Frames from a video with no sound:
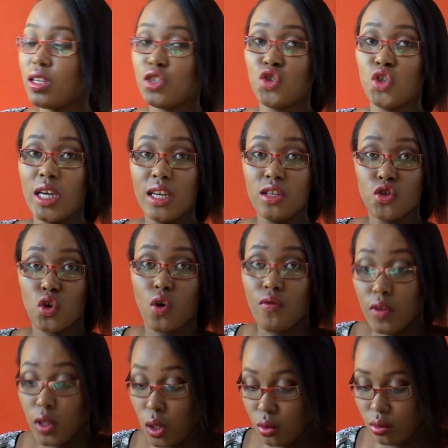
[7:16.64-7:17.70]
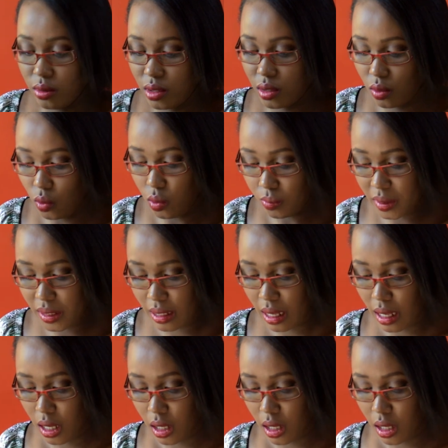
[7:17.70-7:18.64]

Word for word: a change of clothes. Oops.